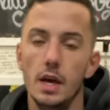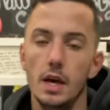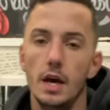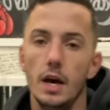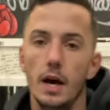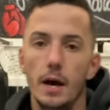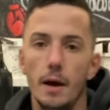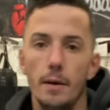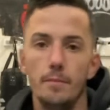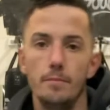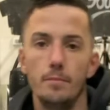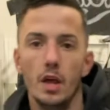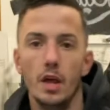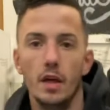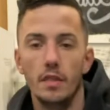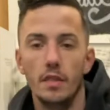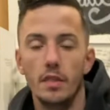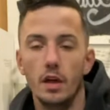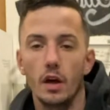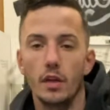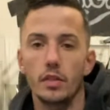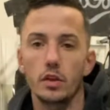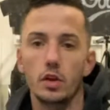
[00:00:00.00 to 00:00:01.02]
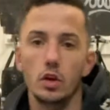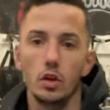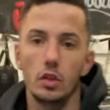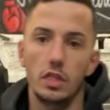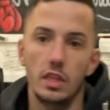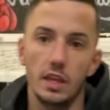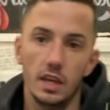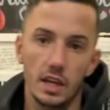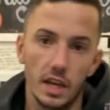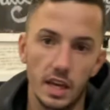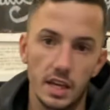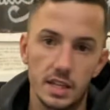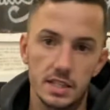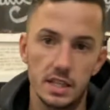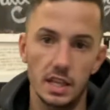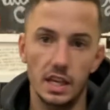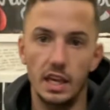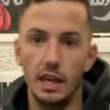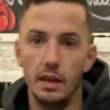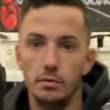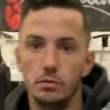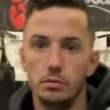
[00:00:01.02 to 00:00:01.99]
The other good thing is it
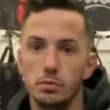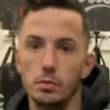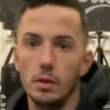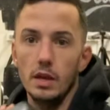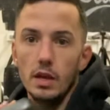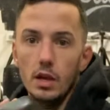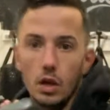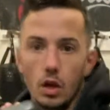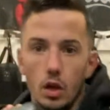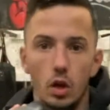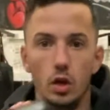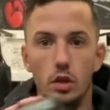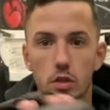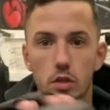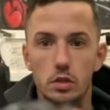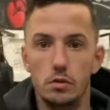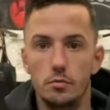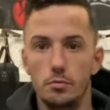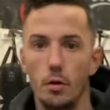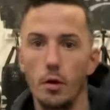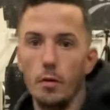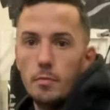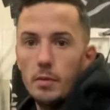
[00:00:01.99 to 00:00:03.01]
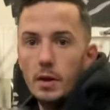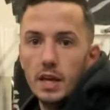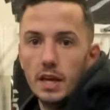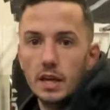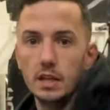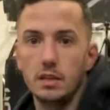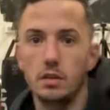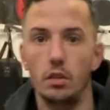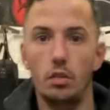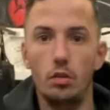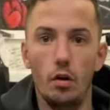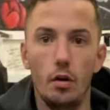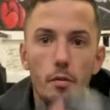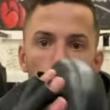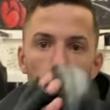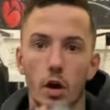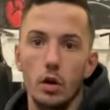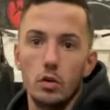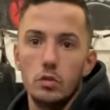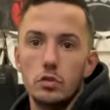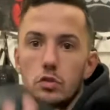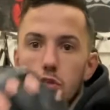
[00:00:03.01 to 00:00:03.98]
keeps me lots of mobility to throw
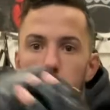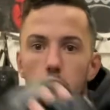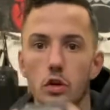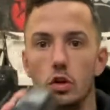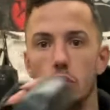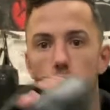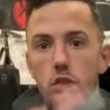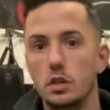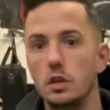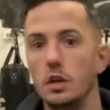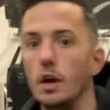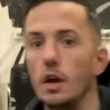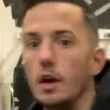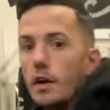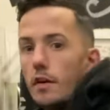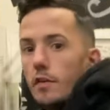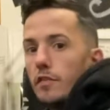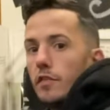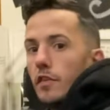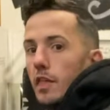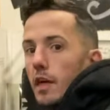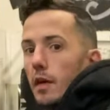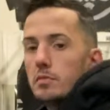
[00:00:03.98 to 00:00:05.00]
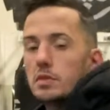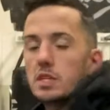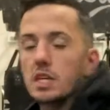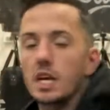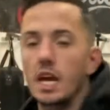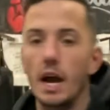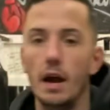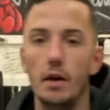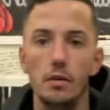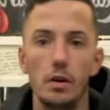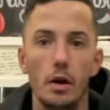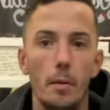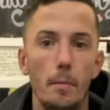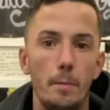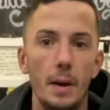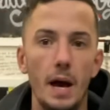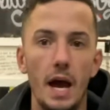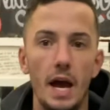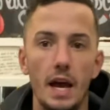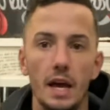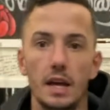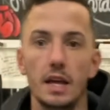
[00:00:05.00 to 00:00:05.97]
my own shots for them to counter
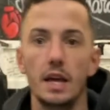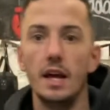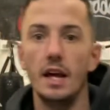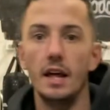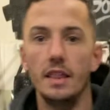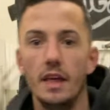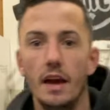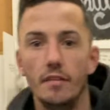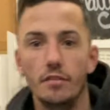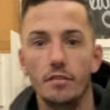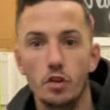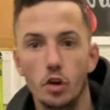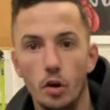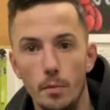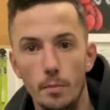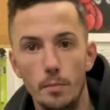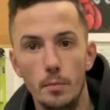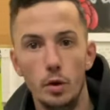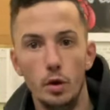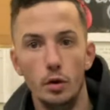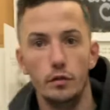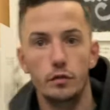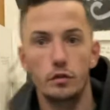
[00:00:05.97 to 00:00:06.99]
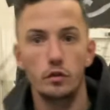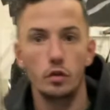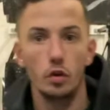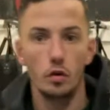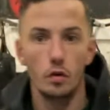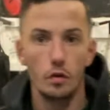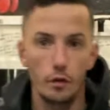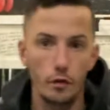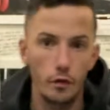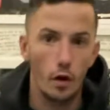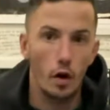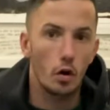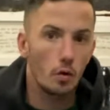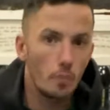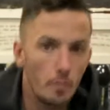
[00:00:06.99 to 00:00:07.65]
back. They haven't got to move too far or